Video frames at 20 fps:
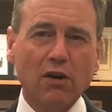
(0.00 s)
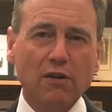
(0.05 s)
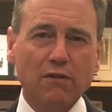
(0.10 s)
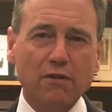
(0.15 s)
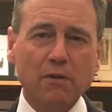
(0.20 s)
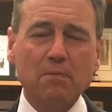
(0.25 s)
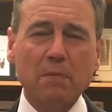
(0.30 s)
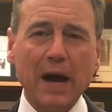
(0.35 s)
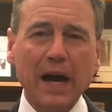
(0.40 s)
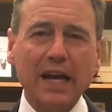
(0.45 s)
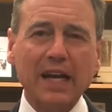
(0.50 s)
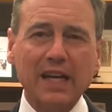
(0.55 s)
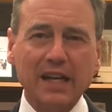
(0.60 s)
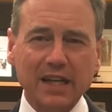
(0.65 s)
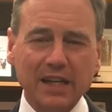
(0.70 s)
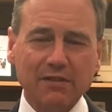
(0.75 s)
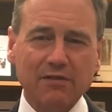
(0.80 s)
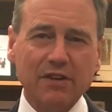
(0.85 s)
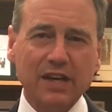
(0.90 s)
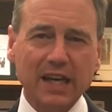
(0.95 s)
for
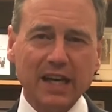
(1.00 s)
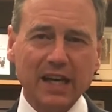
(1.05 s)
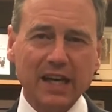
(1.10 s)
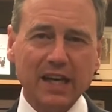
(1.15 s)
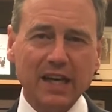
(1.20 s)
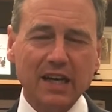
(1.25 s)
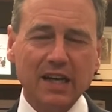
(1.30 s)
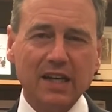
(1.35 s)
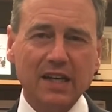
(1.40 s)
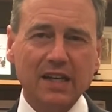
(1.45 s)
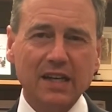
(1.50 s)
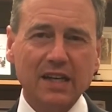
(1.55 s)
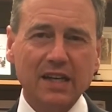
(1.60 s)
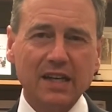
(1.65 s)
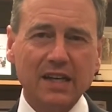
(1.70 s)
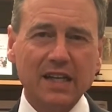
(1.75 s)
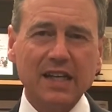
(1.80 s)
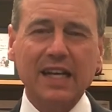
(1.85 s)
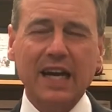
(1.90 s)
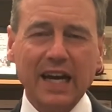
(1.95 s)
palliative care
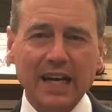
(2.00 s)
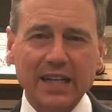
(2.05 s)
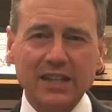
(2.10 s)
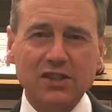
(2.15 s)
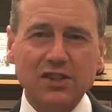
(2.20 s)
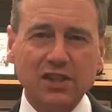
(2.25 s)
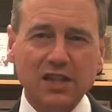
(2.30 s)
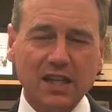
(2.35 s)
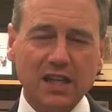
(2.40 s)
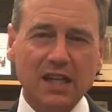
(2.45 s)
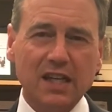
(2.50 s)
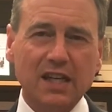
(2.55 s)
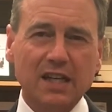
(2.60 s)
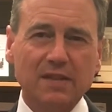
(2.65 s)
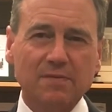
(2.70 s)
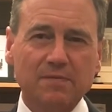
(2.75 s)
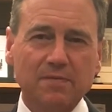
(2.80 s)
in aged care.